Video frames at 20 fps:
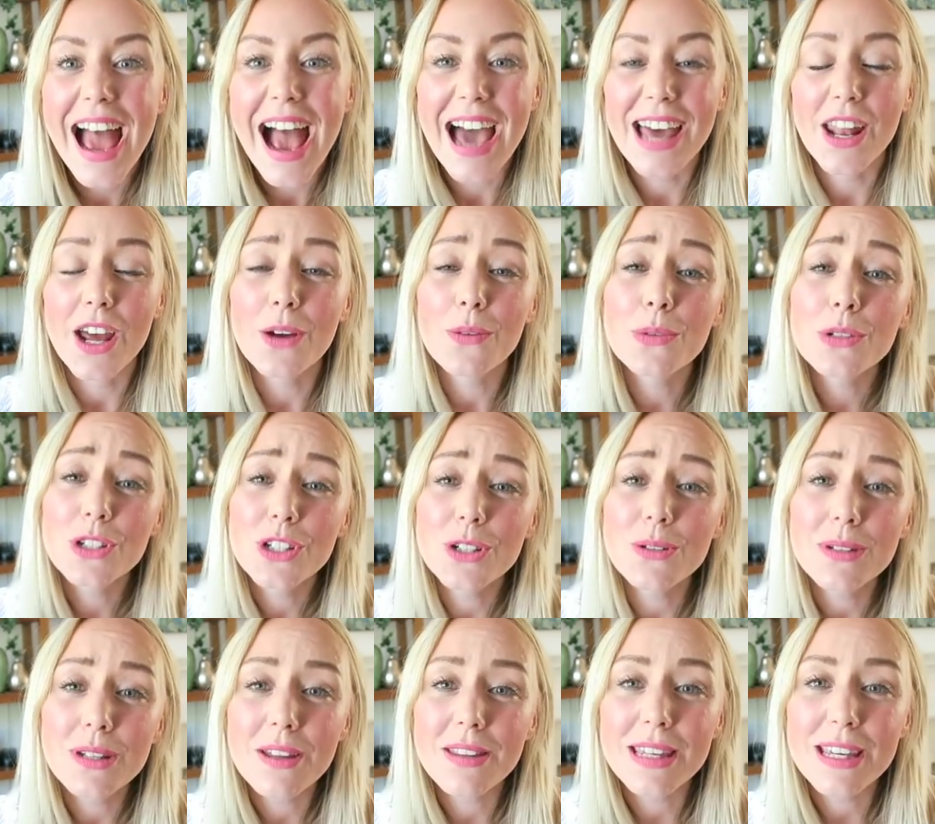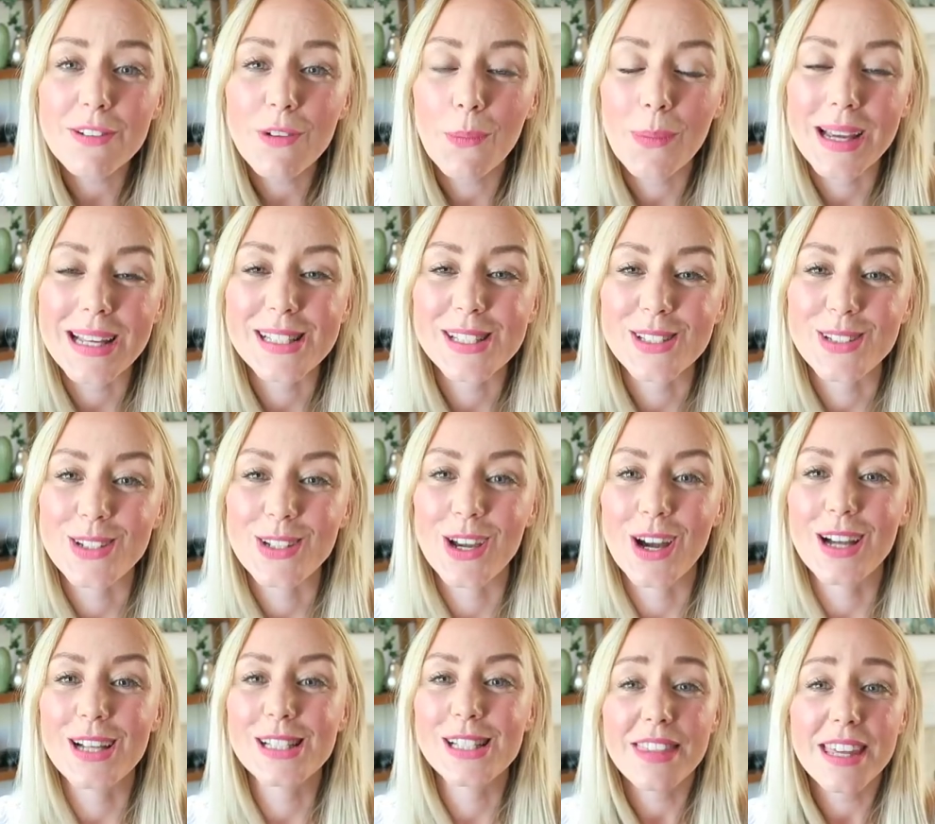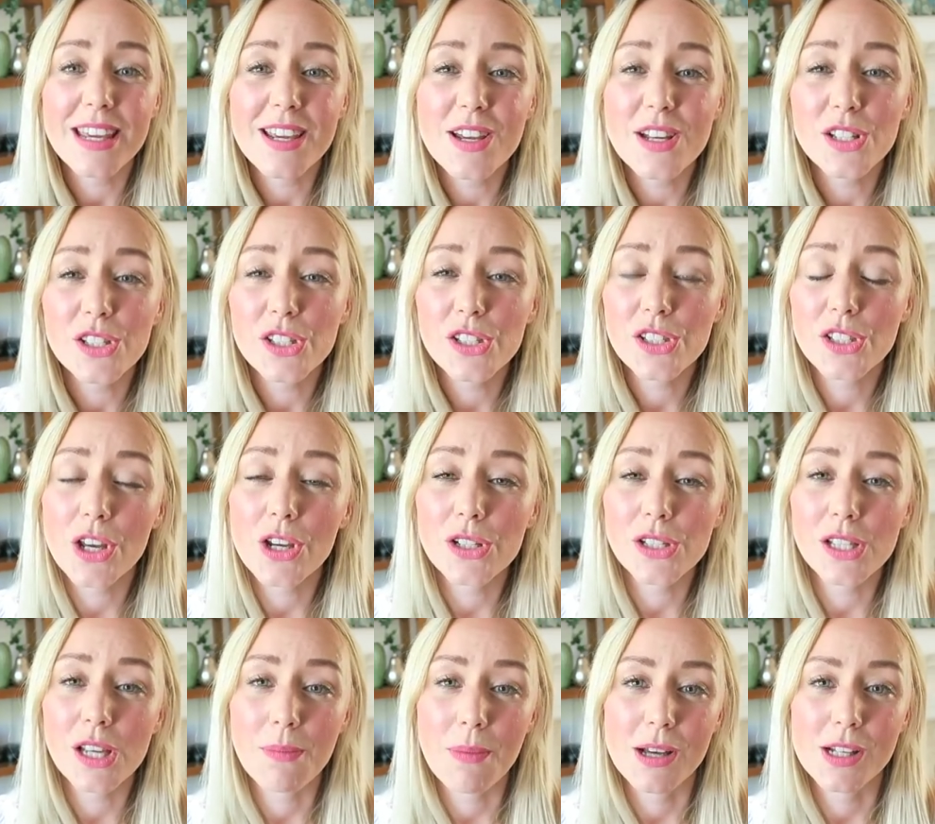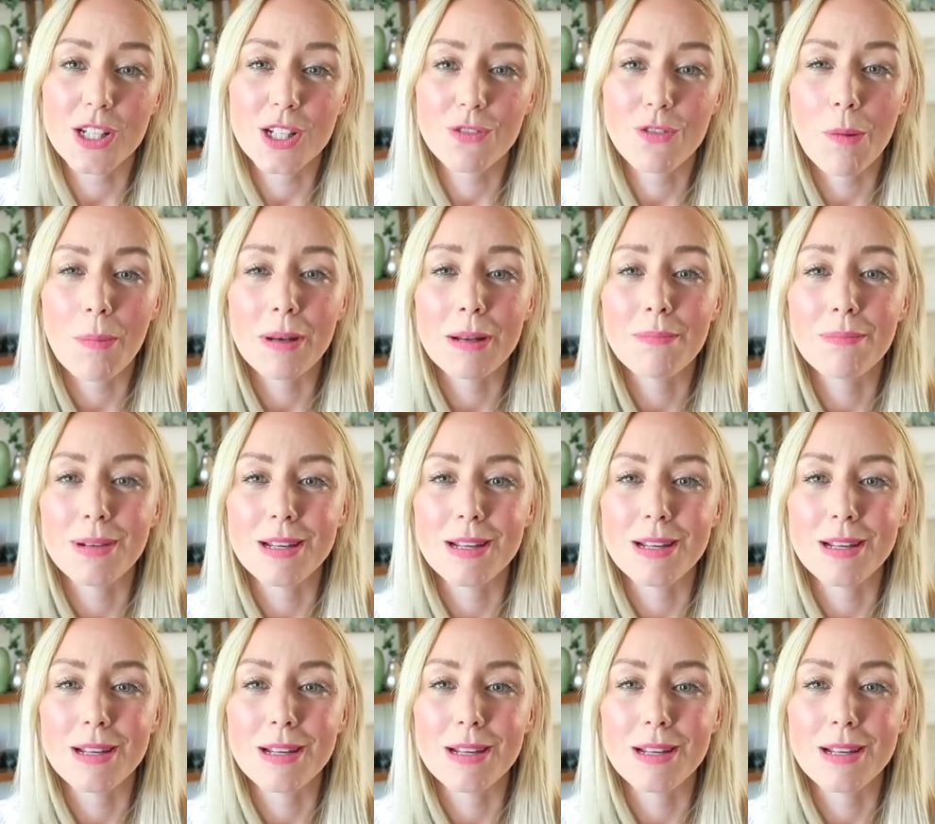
And I will do another giveaway soon, guys. And thank you so, so much to Robin